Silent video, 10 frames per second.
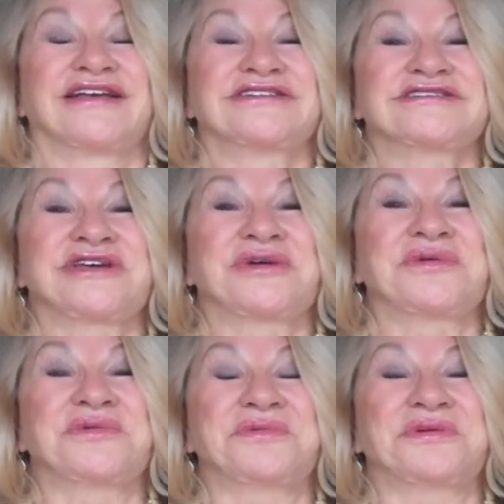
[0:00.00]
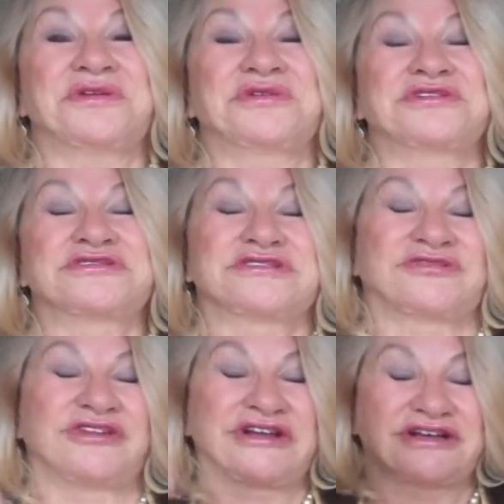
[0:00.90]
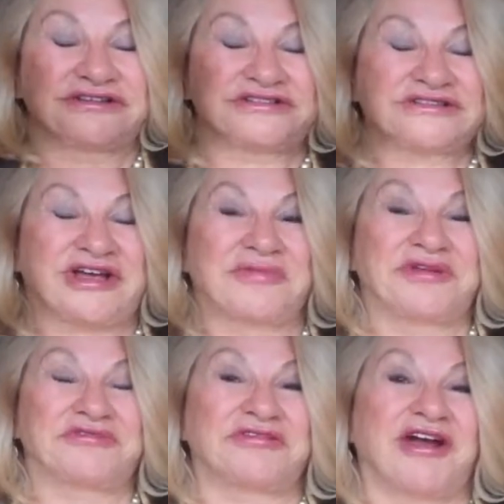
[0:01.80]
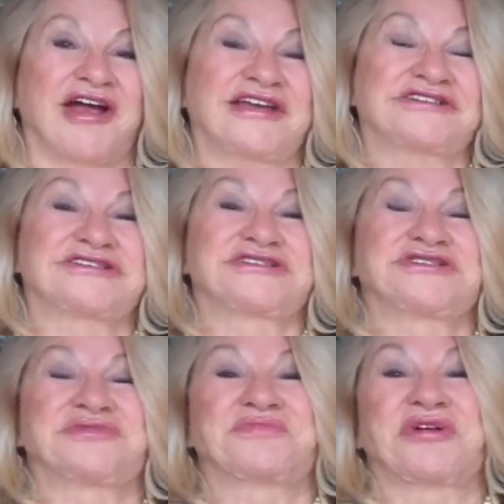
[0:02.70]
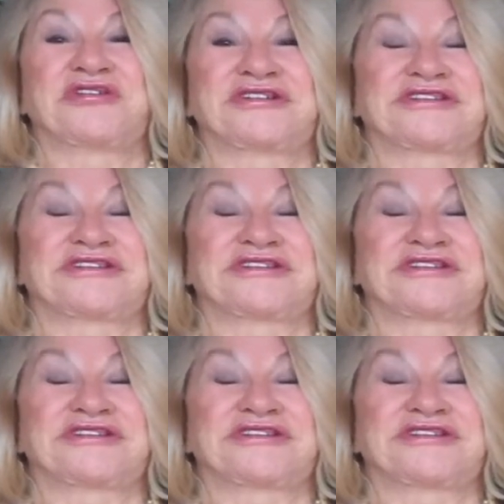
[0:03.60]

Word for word: So you can just feel it just coming right into your body.